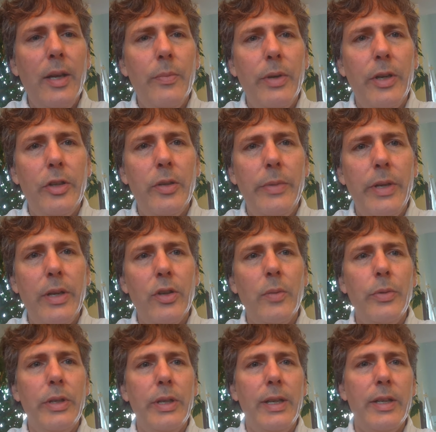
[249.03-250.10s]
but it should be
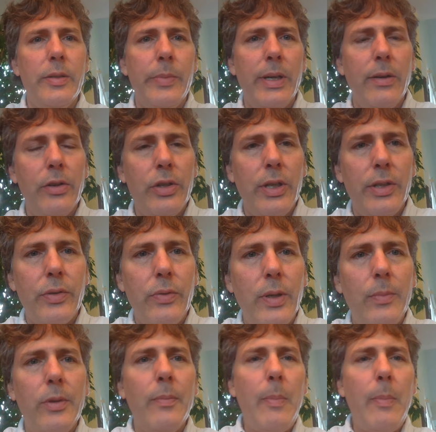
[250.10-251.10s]
interpreted as a PowerShell script.